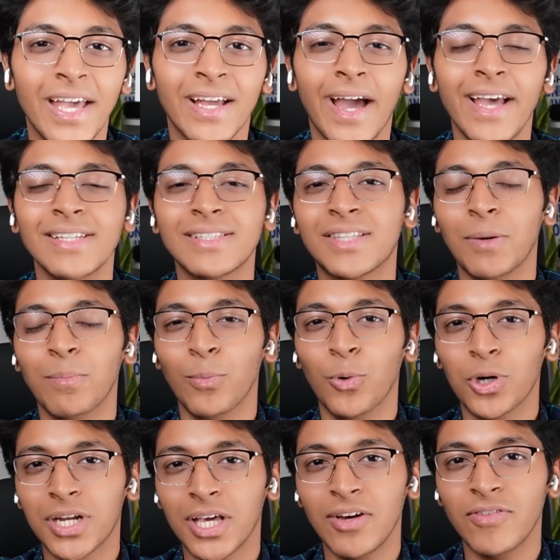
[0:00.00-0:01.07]
Guys, the
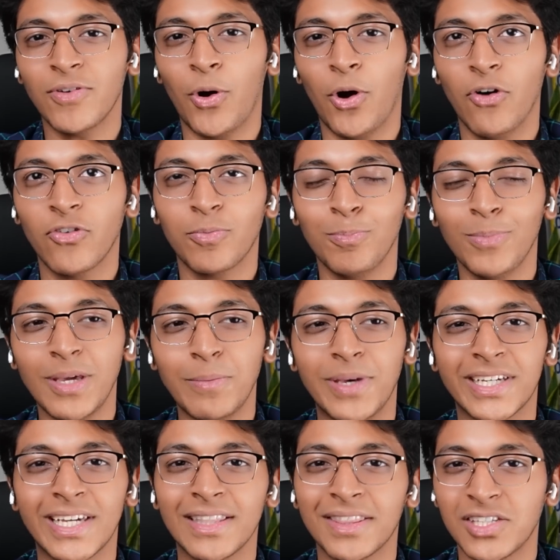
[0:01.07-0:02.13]
motive of me
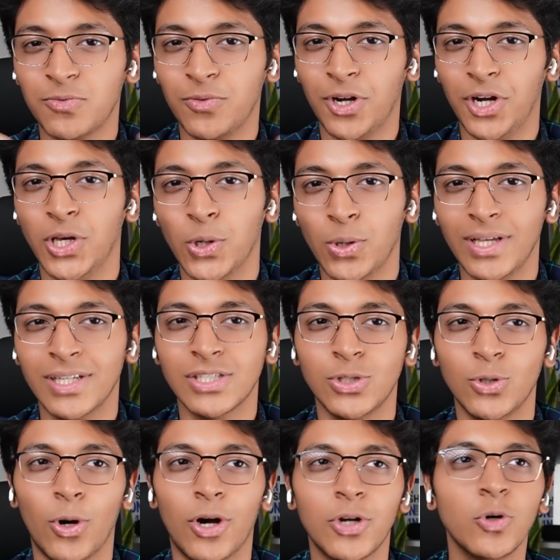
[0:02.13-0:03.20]
making this video is
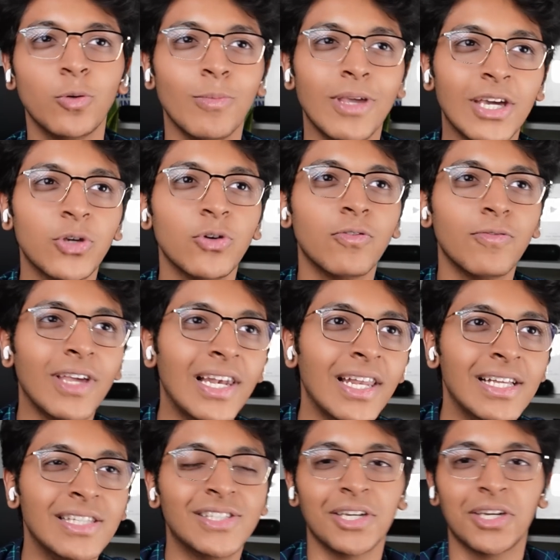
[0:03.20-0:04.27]
not to make you feel
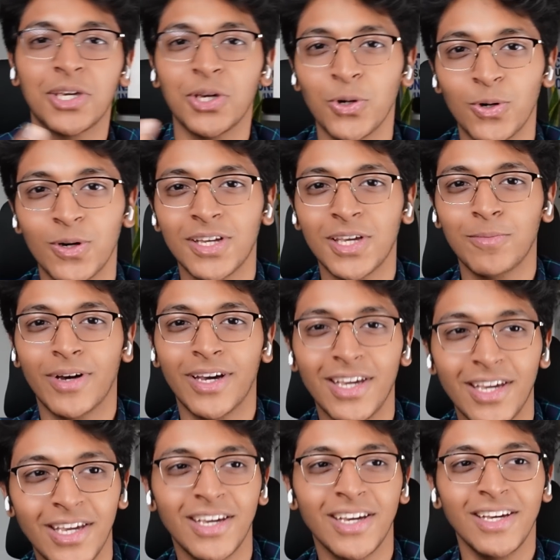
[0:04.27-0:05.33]
insecure ki bhai,